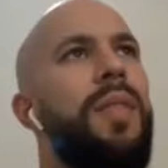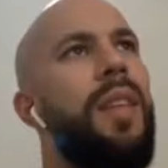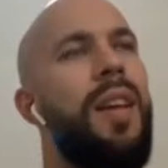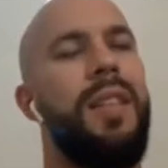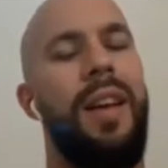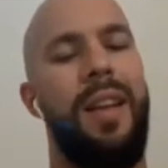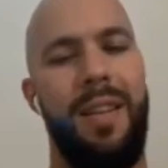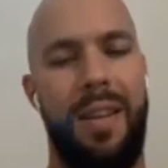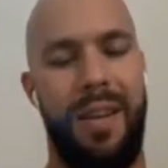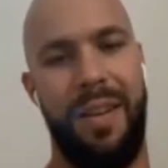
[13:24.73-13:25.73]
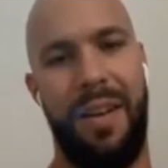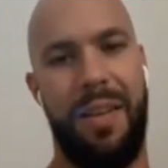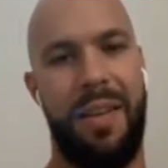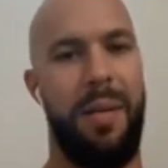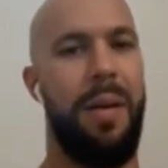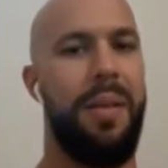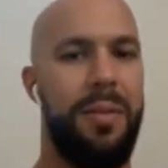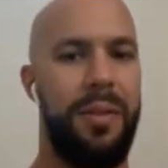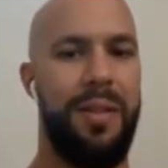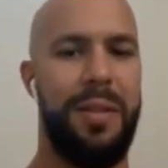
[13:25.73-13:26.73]
I like that. I think I need
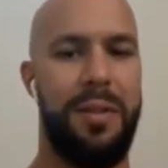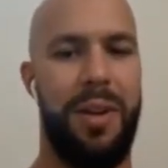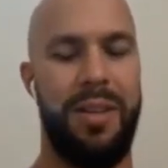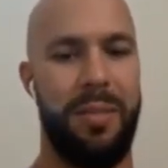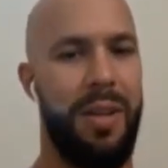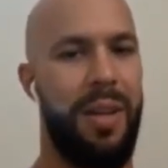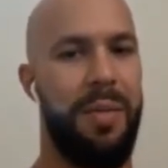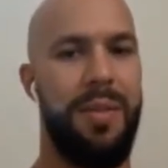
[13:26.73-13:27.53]
to give it a try sometime.